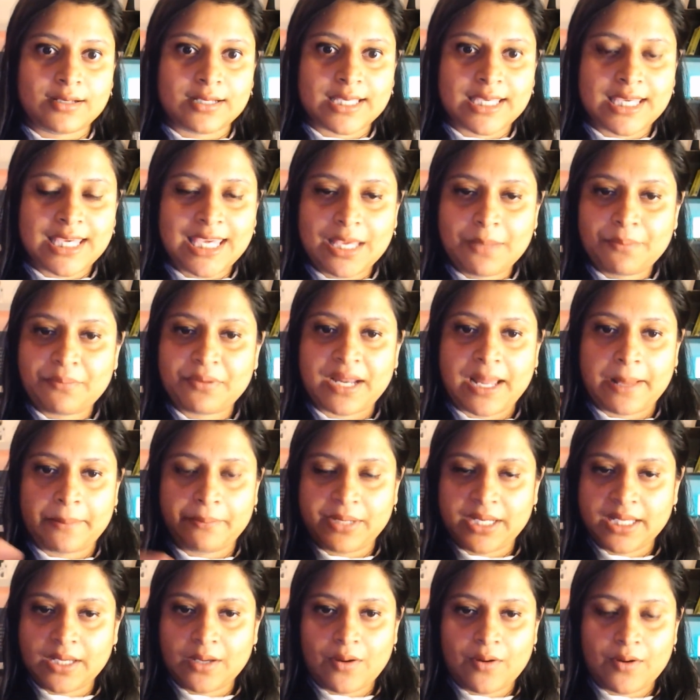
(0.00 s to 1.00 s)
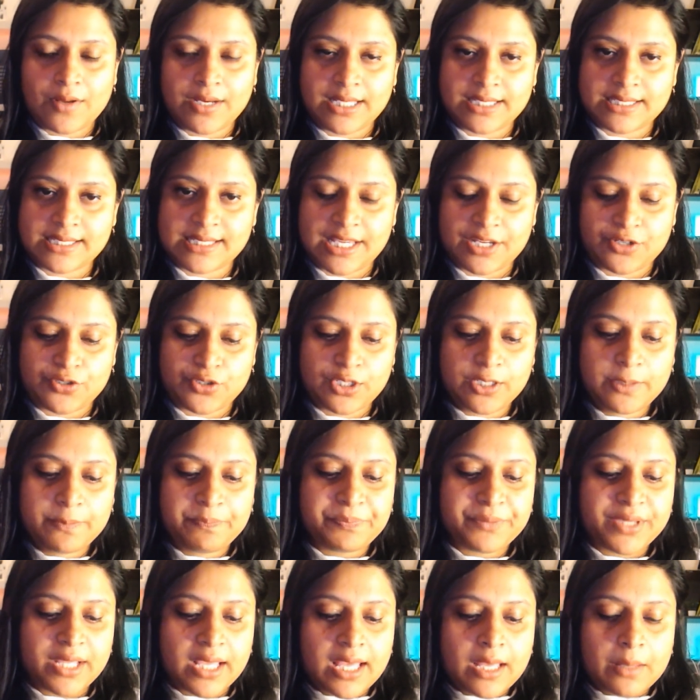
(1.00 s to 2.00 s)
keep rambling on, etc.
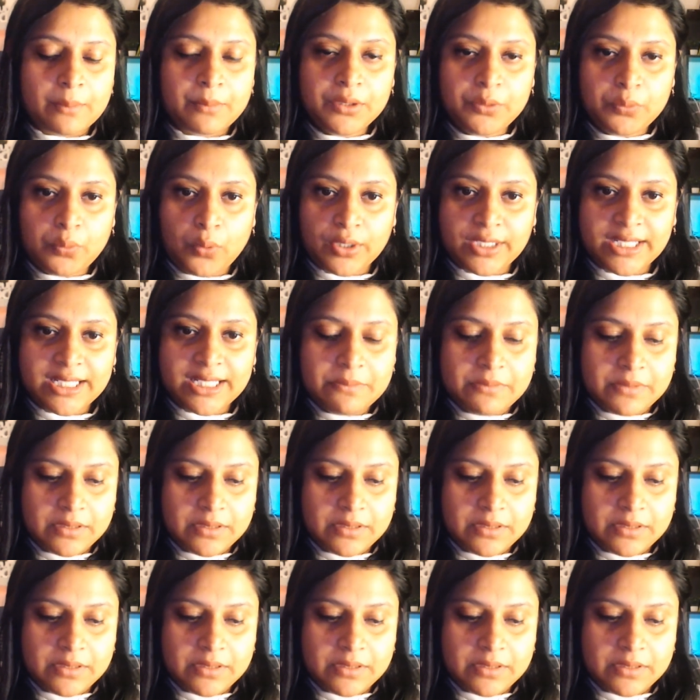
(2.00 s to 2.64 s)
But what I'm